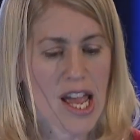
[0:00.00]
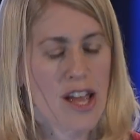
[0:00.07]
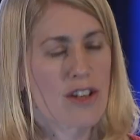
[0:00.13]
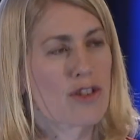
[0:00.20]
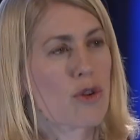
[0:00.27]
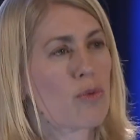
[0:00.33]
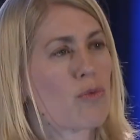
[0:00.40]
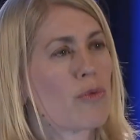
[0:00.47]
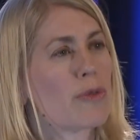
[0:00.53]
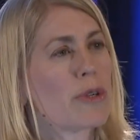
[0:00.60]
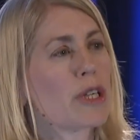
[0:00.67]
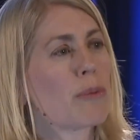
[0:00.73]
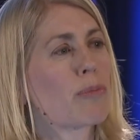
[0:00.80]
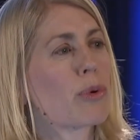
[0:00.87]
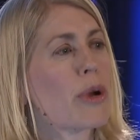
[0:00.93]
So
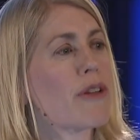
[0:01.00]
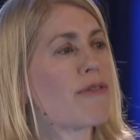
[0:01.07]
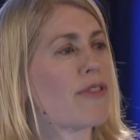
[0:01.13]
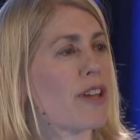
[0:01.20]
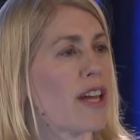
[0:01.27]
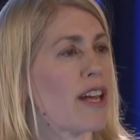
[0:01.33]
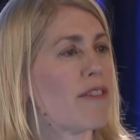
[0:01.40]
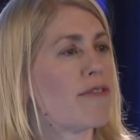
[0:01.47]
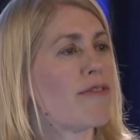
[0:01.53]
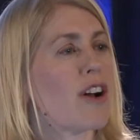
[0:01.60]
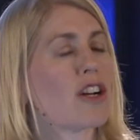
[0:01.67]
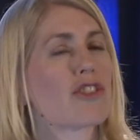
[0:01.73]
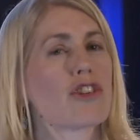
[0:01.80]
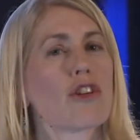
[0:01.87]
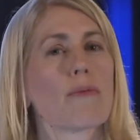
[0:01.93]
real briefly,
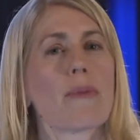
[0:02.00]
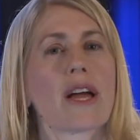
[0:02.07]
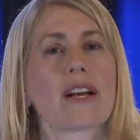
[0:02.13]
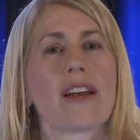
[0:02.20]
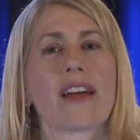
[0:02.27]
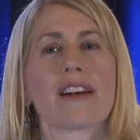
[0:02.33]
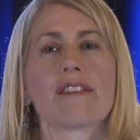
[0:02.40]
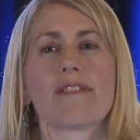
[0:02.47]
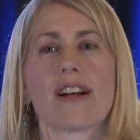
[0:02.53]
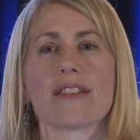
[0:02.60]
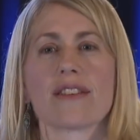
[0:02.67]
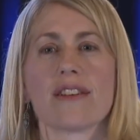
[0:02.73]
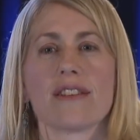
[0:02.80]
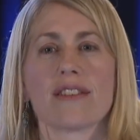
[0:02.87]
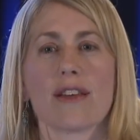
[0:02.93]
functional magnetic
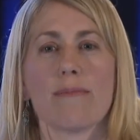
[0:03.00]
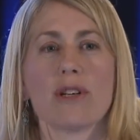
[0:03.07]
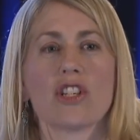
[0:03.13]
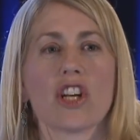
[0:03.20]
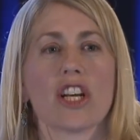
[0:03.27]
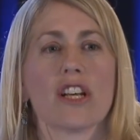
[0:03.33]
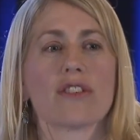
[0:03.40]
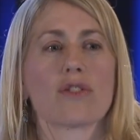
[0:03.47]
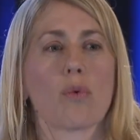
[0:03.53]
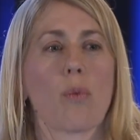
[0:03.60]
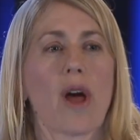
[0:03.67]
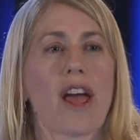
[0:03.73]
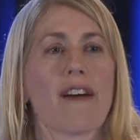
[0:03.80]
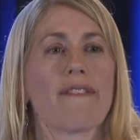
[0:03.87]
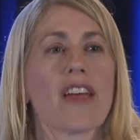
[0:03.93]
resonance imaging is a
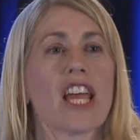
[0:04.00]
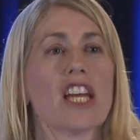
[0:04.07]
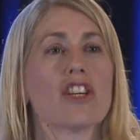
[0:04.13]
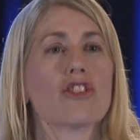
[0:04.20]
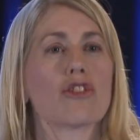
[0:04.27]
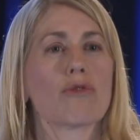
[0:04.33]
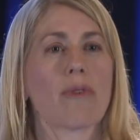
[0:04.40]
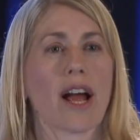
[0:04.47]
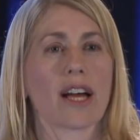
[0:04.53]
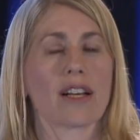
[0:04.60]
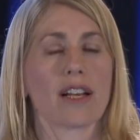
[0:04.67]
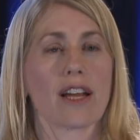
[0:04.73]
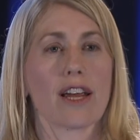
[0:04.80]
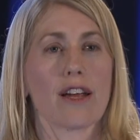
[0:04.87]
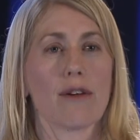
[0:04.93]
way of
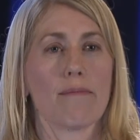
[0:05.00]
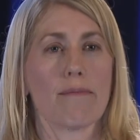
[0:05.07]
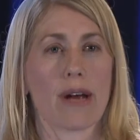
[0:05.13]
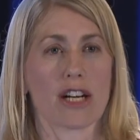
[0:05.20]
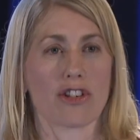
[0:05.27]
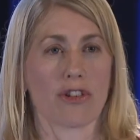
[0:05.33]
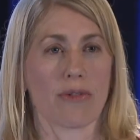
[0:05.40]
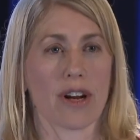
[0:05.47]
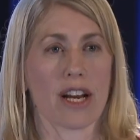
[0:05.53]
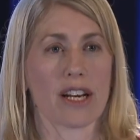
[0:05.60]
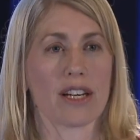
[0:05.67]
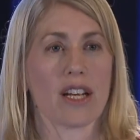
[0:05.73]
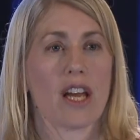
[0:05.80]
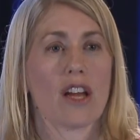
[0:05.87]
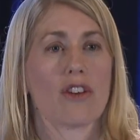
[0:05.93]
indirectly measuring
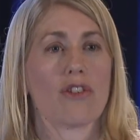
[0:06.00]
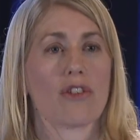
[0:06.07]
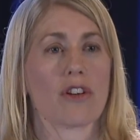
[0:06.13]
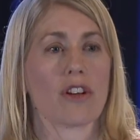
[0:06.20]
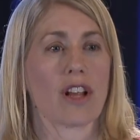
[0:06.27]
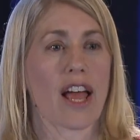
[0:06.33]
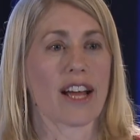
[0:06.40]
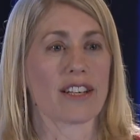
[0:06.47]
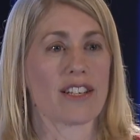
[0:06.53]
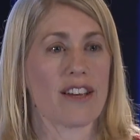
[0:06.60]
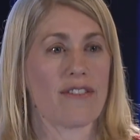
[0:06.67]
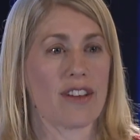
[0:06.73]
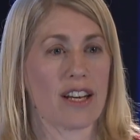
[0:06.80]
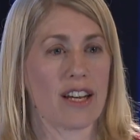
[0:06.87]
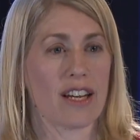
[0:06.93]
neural
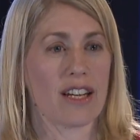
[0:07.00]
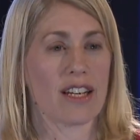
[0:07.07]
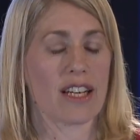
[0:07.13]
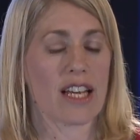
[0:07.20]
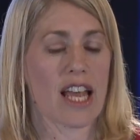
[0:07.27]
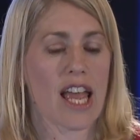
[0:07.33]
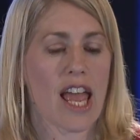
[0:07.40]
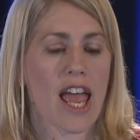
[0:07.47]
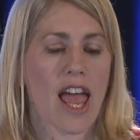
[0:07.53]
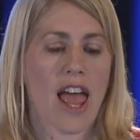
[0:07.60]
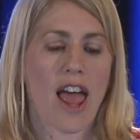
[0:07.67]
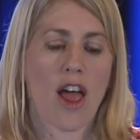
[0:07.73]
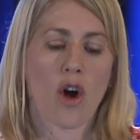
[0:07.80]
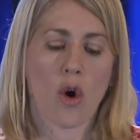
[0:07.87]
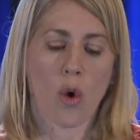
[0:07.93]
activity.
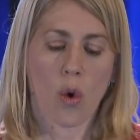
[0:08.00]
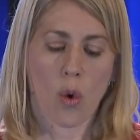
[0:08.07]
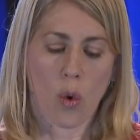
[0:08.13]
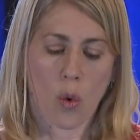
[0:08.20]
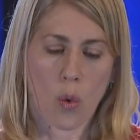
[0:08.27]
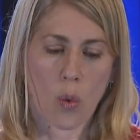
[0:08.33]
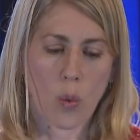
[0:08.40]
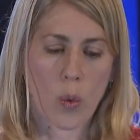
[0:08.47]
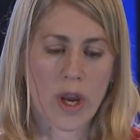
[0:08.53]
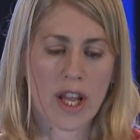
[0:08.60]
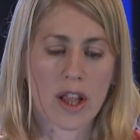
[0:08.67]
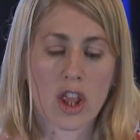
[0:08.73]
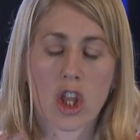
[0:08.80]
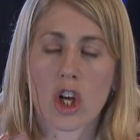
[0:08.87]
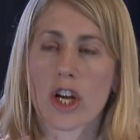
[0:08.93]
We
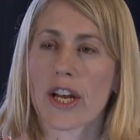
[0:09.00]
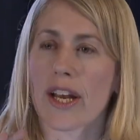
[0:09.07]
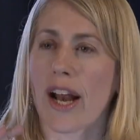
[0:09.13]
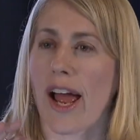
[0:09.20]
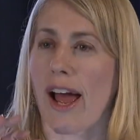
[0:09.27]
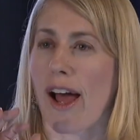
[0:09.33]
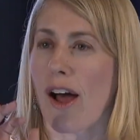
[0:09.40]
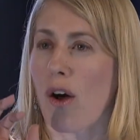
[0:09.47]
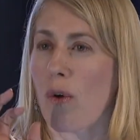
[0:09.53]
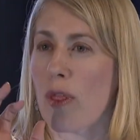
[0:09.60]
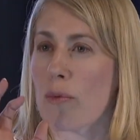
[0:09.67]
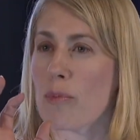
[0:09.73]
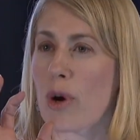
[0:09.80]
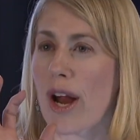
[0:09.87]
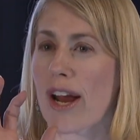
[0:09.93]
look at how
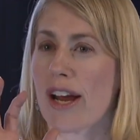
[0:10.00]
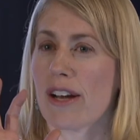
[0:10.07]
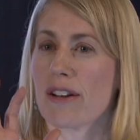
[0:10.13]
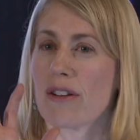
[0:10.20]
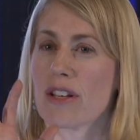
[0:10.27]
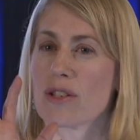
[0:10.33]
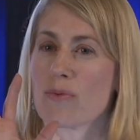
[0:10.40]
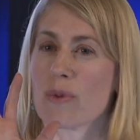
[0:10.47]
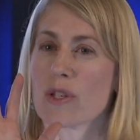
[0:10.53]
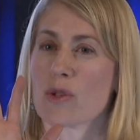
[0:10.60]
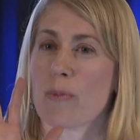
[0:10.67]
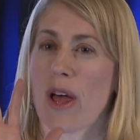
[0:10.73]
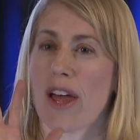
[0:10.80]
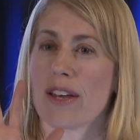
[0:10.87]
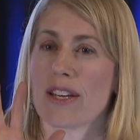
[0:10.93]
the brain is
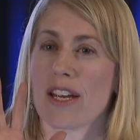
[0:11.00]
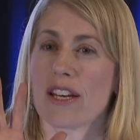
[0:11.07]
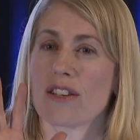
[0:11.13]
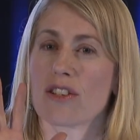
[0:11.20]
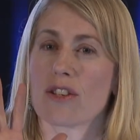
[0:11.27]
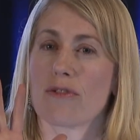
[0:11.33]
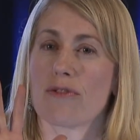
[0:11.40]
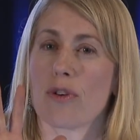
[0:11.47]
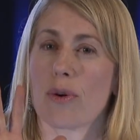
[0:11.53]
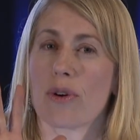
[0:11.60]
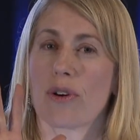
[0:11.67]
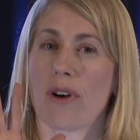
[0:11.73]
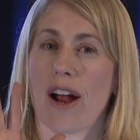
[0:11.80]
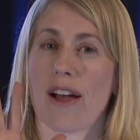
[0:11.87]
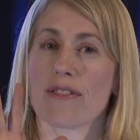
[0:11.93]
responding to
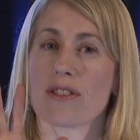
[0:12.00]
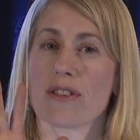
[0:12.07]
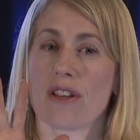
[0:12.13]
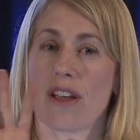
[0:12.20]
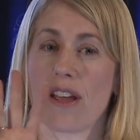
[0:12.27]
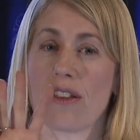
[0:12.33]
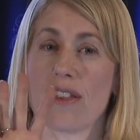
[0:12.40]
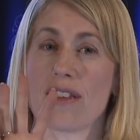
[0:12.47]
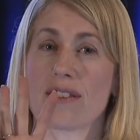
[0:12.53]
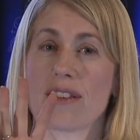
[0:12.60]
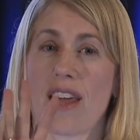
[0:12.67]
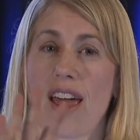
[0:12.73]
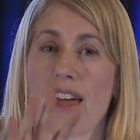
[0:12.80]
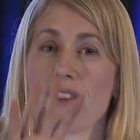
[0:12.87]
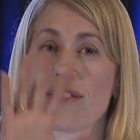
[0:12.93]
photographs, in this
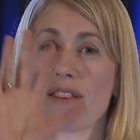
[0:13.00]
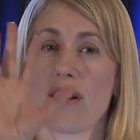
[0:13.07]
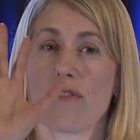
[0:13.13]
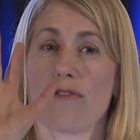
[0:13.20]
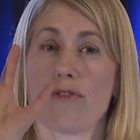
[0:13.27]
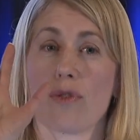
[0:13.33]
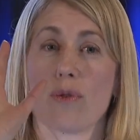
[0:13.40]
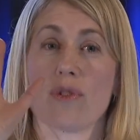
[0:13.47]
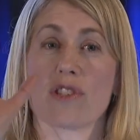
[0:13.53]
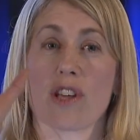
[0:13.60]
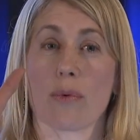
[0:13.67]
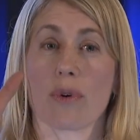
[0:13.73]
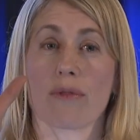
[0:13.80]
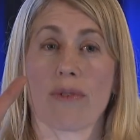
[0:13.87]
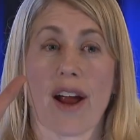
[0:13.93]
case, of foods
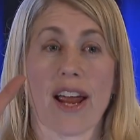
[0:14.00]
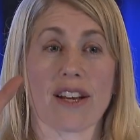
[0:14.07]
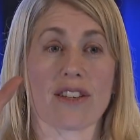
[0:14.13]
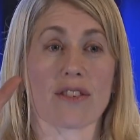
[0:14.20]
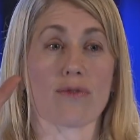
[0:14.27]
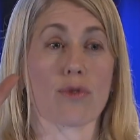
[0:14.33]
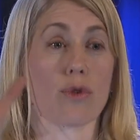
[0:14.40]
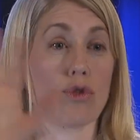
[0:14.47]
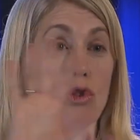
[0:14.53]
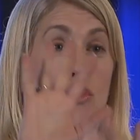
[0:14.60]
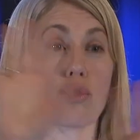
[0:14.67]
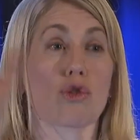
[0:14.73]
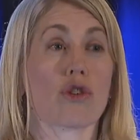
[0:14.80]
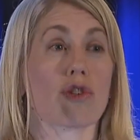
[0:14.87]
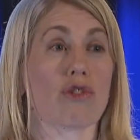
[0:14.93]
that were ranked as foods you
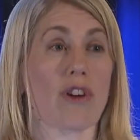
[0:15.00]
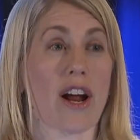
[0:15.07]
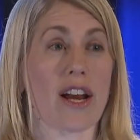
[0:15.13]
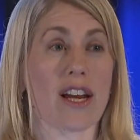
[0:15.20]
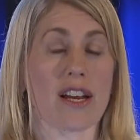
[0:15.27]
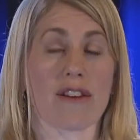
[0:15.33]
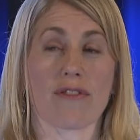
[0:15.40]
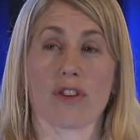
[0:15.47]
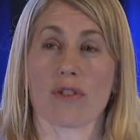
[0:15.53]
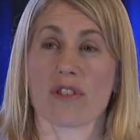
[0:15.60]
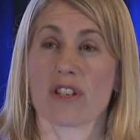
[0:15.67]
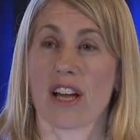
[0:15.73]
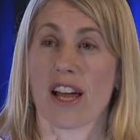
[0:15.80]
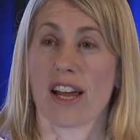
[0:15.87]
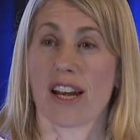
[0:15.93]
shouldn't try and eat if you were
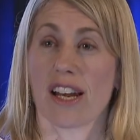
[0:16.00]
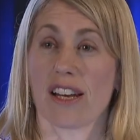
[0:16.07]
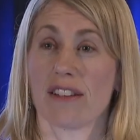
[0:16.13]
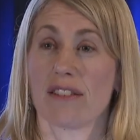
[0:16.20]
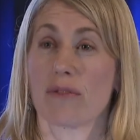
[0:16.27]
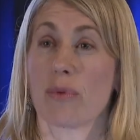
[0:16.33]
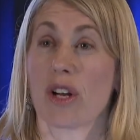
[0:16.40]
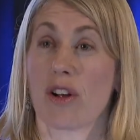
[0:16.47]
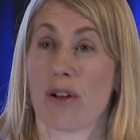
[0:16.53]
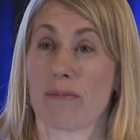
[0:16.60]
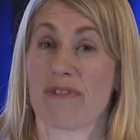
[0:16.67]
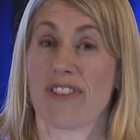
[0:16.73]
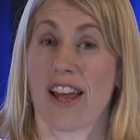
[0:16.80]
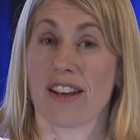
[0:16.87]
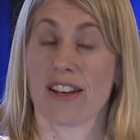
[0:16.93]
dieting. We call them
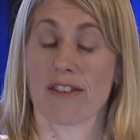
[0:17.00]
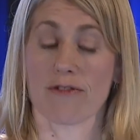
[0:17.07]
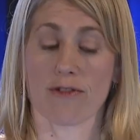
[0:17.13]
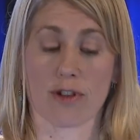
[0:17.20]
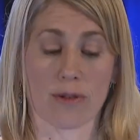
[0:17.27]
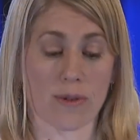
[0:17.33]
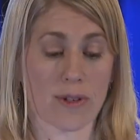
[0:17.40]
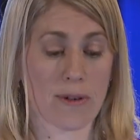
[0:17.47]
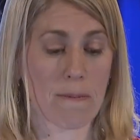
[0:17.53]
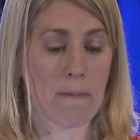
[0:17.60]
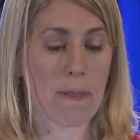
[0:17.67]
fattening foods.